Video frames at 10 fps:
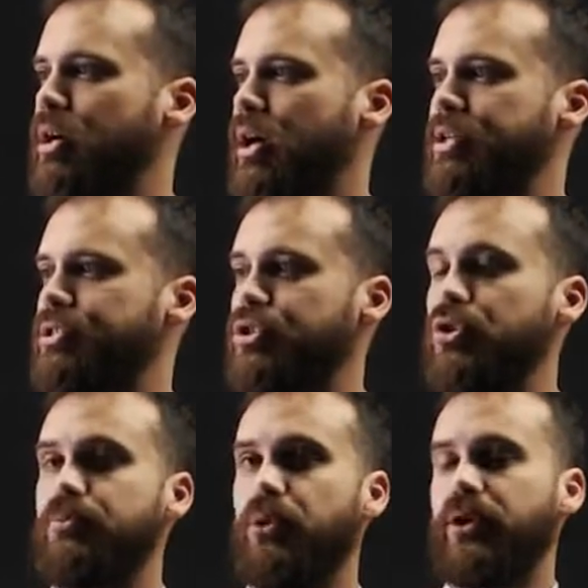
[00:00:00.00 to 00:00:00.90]
has
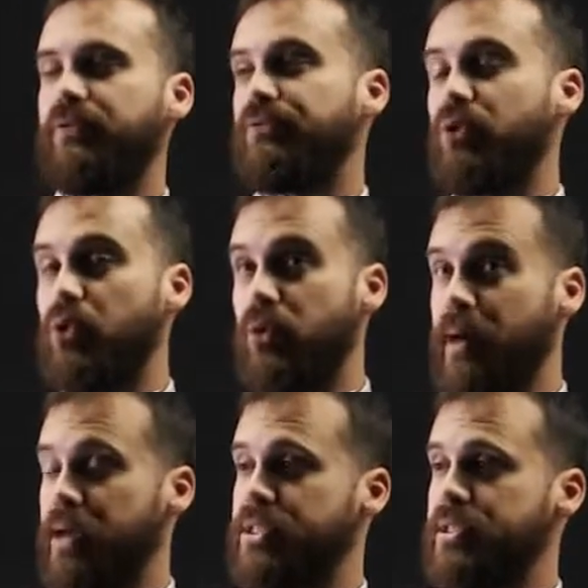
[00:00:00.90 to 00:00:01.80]
2.4
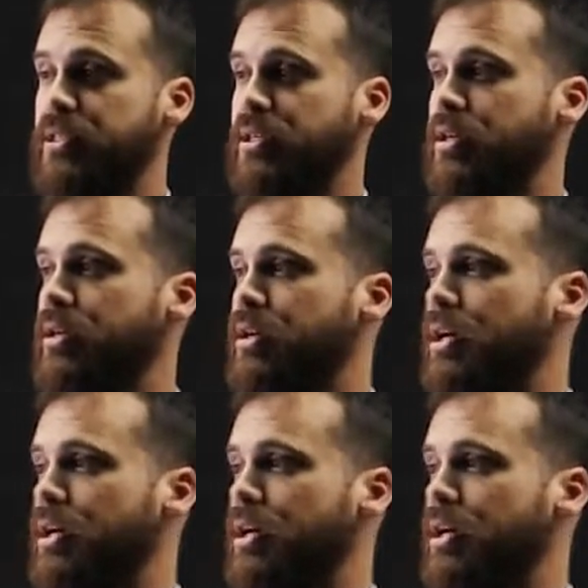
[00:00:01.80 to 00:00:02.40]
babies in a year.